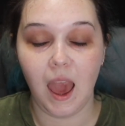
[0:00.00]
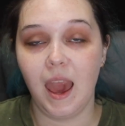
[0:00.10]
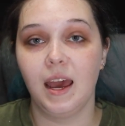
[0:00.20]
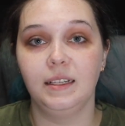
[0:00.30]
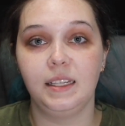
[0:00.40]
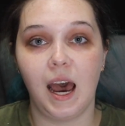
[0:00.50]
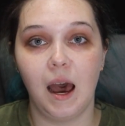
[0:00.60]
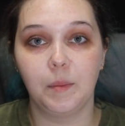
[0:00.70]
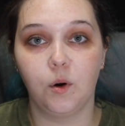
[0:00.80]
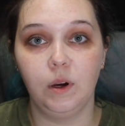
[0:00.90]
And
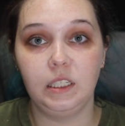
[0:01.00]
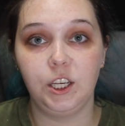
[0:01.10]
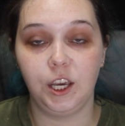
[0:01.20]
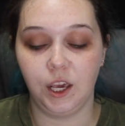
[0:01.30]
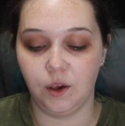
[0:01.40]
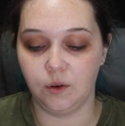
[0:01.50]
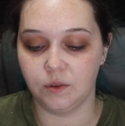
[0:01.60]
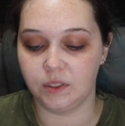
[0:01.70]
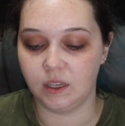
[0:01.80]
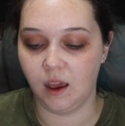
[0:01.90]
I'm going to
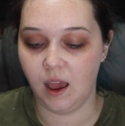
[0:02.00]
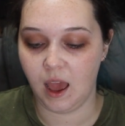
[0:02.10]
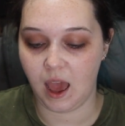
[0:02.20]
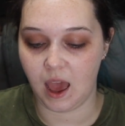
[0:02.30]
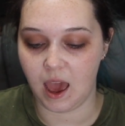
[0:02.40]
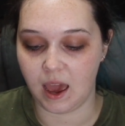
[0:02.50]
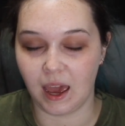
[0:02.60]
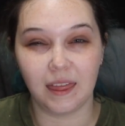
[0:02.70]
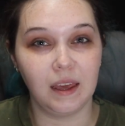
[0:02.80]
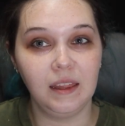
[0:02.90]
use
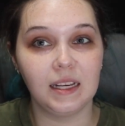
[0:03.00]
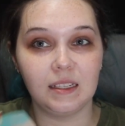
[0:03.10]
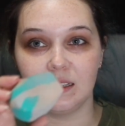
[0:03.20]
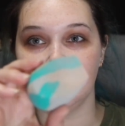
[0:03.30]
I think this is